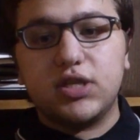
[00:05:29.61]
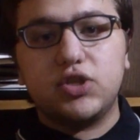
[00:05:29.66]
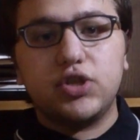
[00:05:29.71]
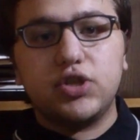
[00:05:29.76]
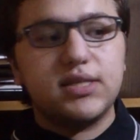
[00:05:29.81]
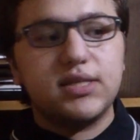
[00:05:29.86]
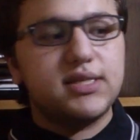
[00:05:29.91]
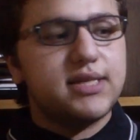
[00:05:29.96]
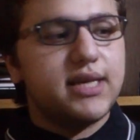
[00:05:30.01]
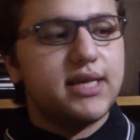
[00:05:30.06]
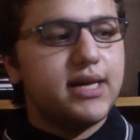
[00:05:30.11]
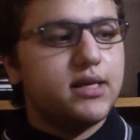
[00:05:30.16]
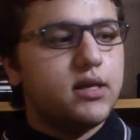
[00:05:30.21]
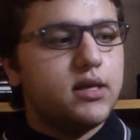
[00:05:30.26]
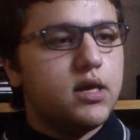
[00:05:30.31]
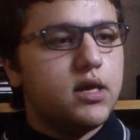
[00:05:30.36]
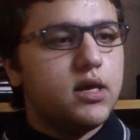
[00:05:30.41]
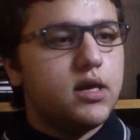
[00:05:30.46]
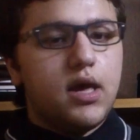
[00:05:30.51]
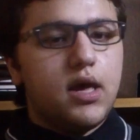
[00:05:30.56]
It's just saying,
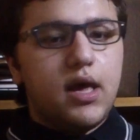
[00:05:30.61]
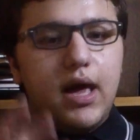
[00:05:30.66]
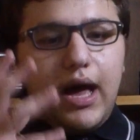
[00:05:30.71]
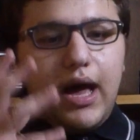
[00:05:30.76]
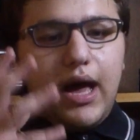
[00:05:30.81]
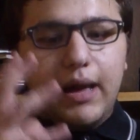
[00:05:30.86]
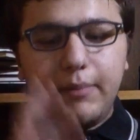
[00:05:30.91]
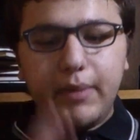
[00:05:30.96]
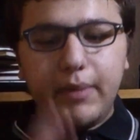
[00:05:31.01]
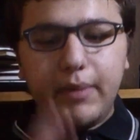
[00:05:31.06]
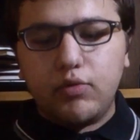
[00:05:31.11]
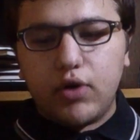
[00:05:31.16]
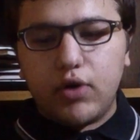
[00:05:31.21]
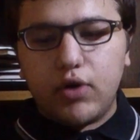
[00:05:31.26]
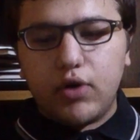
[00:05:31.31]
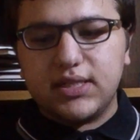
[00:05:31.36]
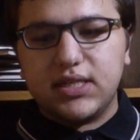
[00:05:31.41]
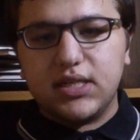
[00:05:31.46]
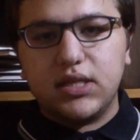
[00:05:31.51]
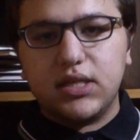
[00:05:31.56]
I
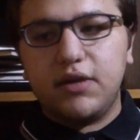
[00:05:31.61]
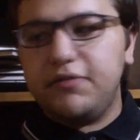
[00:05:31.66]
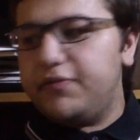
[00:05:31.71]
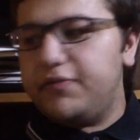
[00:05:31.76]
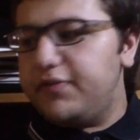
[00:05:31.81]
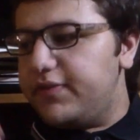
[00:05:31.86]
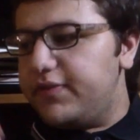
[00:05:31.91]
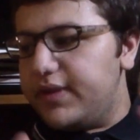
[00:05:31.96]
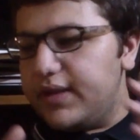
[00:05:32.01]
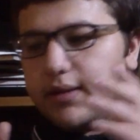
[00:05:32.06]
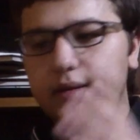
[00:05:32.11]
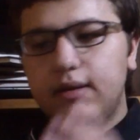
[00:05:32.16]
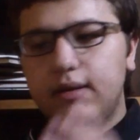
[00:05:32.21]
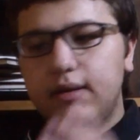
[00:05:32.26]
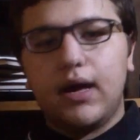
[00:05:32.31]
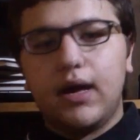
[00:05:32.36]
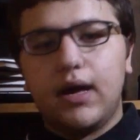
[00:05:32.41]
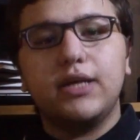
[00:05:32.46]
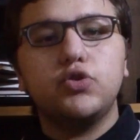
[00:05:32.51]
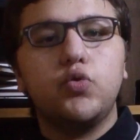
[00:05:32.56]
memorized enough,
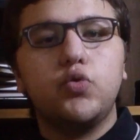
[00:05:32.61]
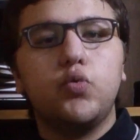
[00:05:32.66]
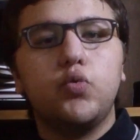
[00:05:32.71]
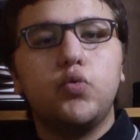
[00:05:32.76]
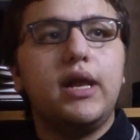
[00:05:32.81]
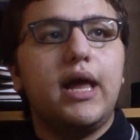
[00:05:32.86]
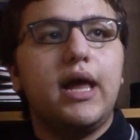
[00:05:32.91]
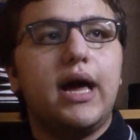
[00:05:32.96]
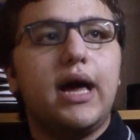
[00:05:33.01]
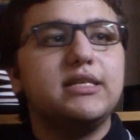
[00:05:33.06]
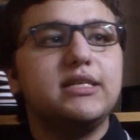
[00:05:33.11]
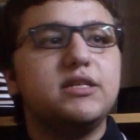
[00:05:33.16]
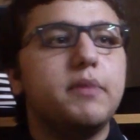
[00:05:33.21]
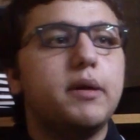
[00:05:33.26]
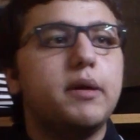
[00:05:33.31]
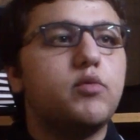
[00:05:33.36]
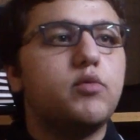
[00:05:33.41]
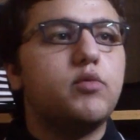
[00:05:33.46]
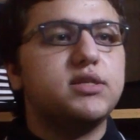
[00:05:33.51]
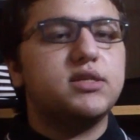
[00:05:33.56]
I do well. I didn't
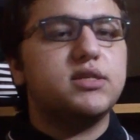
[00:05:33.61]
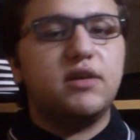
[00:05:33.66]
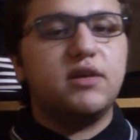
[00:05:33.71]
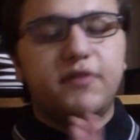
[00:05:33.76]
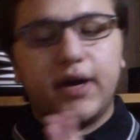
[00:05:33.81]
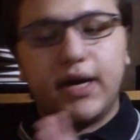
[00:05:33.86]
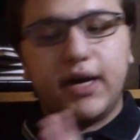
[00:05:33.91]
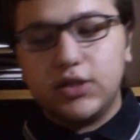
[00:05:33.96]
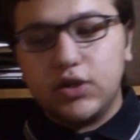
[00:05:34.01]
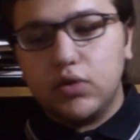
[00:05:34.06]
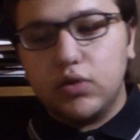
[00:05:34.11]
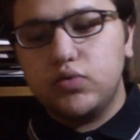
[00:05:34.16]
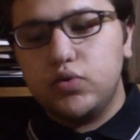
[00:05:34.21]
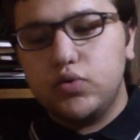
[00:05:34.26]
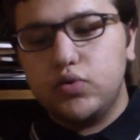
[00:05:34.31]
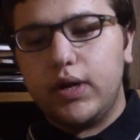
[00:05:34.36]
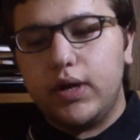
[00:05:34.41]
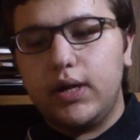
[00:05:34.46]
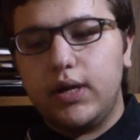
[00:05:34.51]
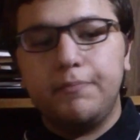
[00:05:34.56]
memorize enough, I don't
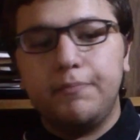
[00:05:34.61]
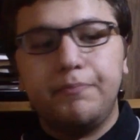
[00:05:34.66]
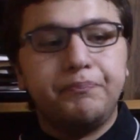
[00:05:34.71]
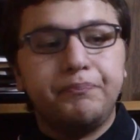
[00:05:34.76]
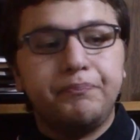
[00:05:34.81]
do well.